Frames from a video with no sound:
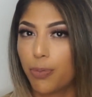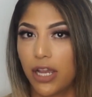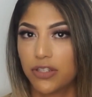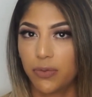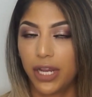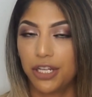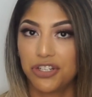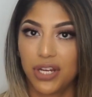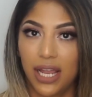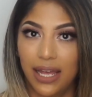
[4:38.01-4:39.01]
the price
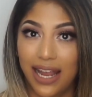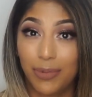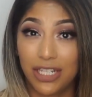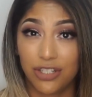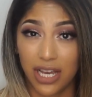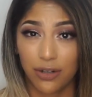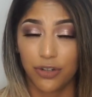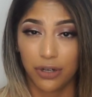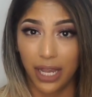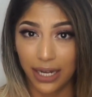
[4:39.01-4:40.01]
range and how many
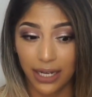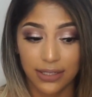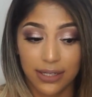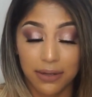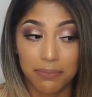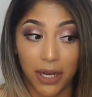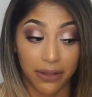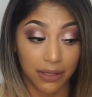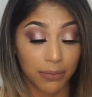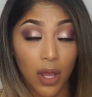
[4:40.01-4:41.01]
shadows you're getting to
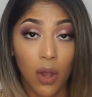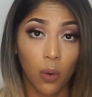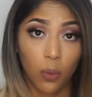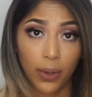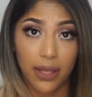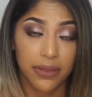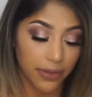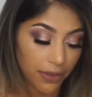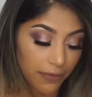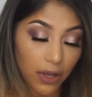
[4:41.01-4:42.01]
compare them
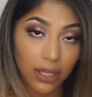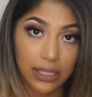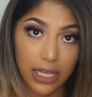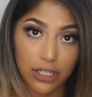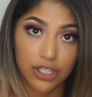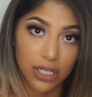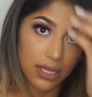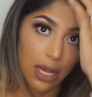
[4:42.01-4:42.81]
with the Vault collection.